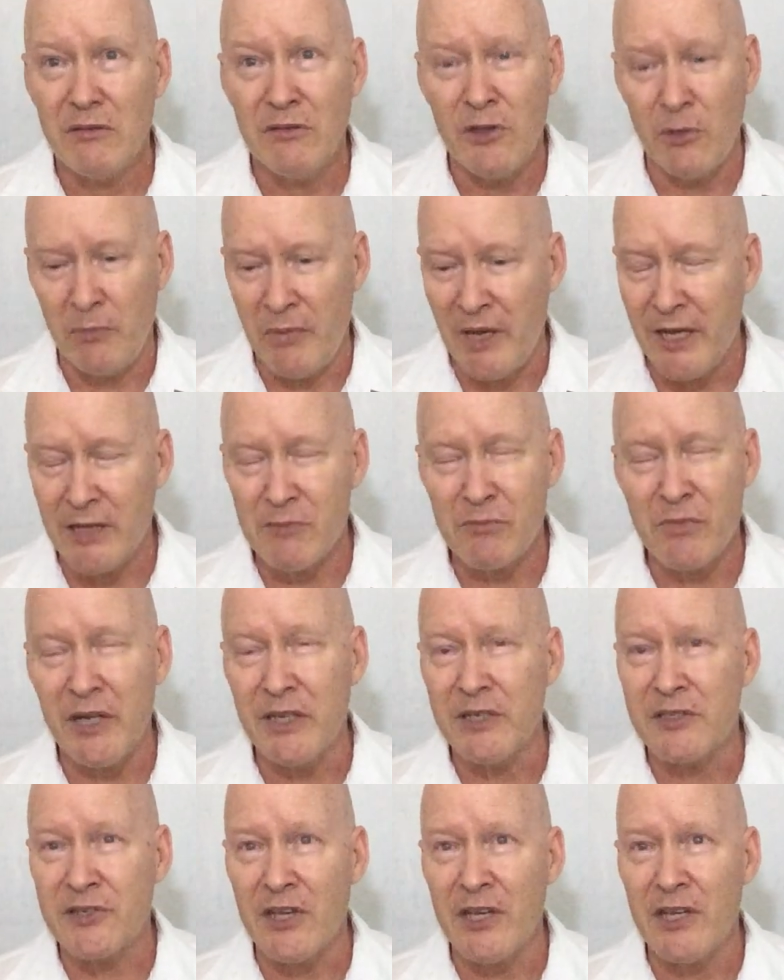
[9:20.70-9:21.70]
the man
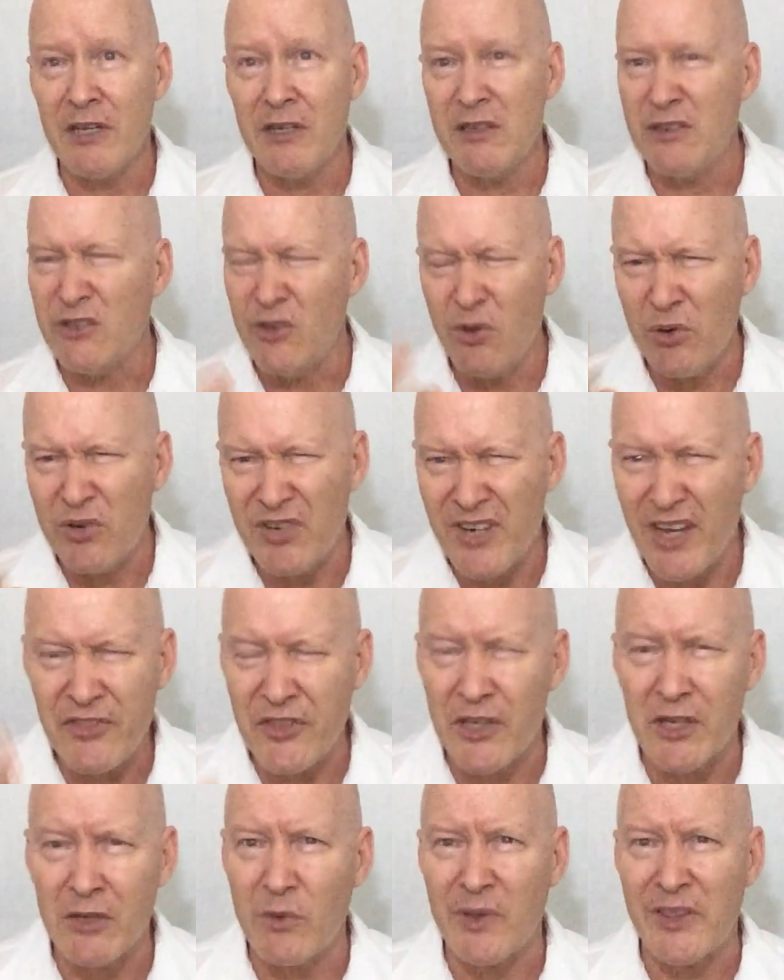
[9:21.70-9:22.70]
might say, you're
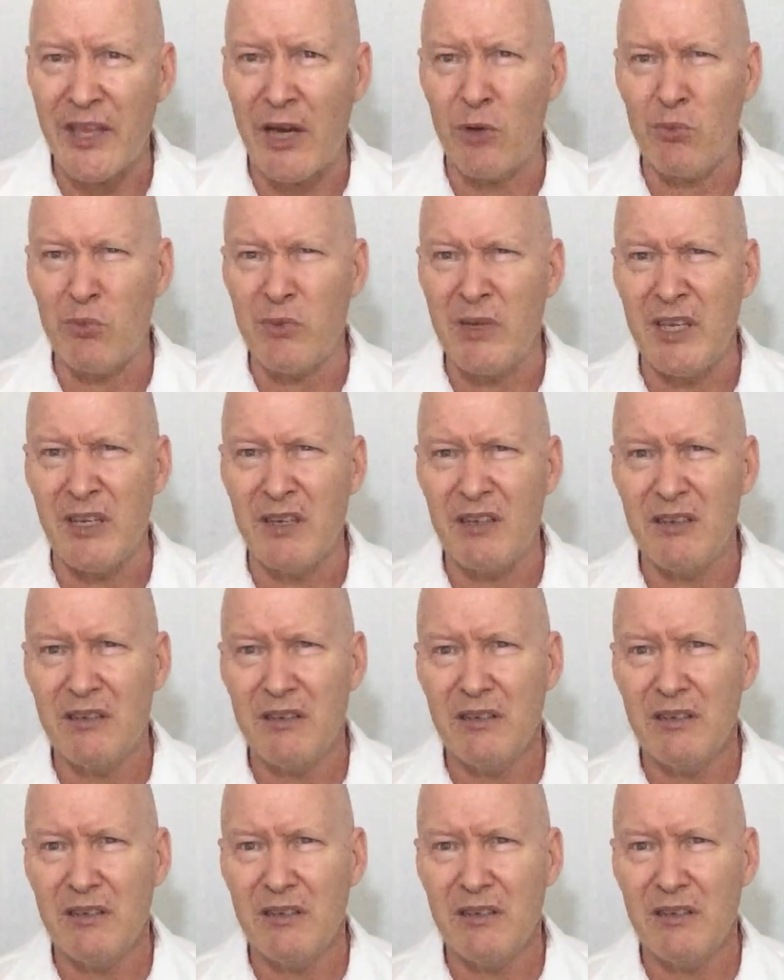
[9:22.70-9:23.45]
nothing without me.